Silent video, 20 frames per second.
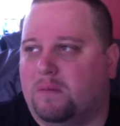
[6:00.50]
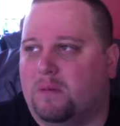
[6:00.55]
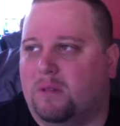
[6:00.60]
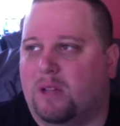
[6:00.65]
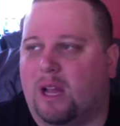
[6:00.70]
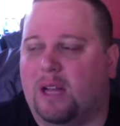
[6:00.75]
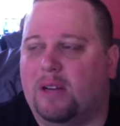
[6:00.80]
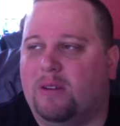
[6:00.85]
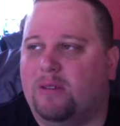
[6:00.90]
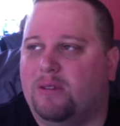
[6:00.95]

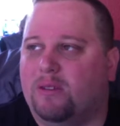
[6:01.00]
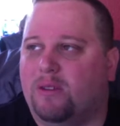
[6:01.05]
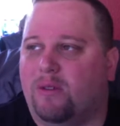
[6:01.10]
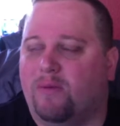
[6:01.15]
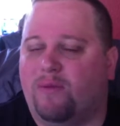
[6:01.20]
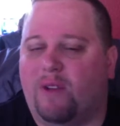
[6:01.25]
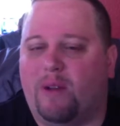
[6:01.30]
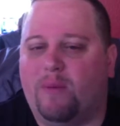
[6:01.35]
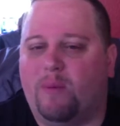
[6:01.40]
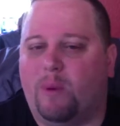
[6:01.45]
i just don't
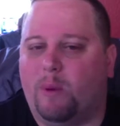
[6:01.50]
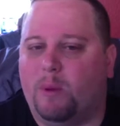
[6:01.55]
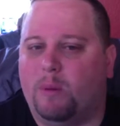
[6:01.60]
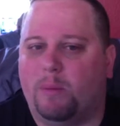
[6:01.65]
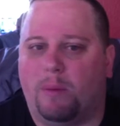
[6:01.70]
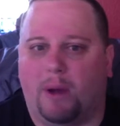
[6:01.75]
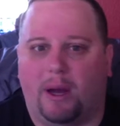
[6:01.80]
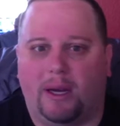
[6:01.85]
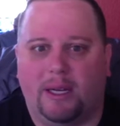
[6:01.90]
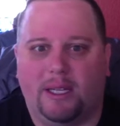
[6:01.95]
find women
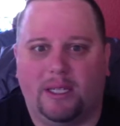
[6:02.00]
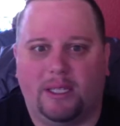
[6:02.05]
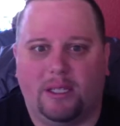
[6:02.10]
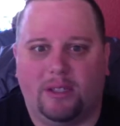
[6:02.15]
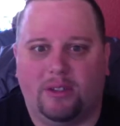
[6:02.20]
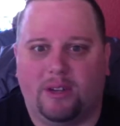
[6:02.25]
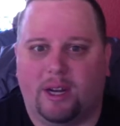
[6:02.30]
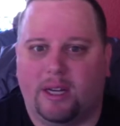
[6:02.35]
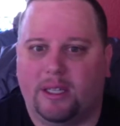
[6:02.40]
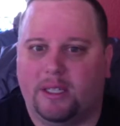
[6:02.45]
bodies
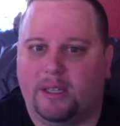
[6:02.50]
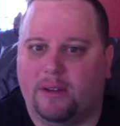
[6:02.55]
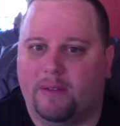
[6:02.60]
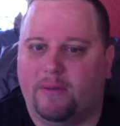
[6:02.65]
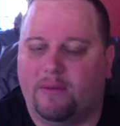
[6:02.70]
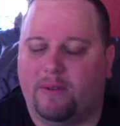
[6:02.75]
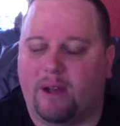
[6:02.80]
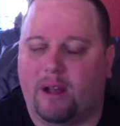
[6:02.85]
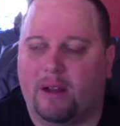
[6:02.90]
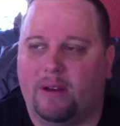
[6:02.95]

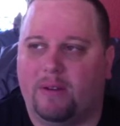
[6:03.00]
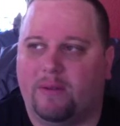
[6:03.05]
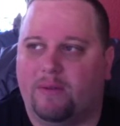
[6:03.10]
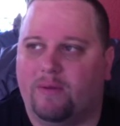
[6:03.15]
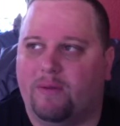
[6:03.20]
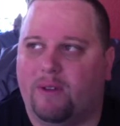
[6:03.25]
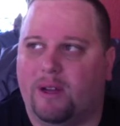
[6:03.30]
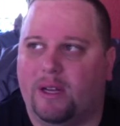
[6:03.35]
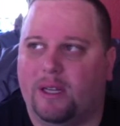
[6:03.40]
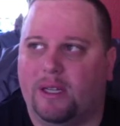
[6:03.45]
attractive i don't
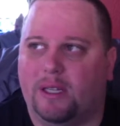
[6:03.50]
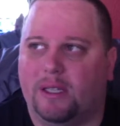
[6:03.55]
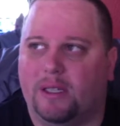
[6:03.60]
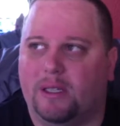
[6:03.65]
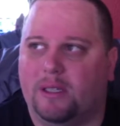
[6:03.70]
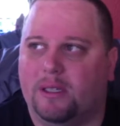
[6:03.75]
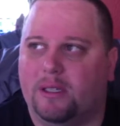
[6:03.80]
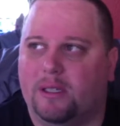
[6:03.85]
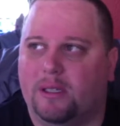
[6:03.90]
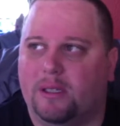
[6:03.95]
find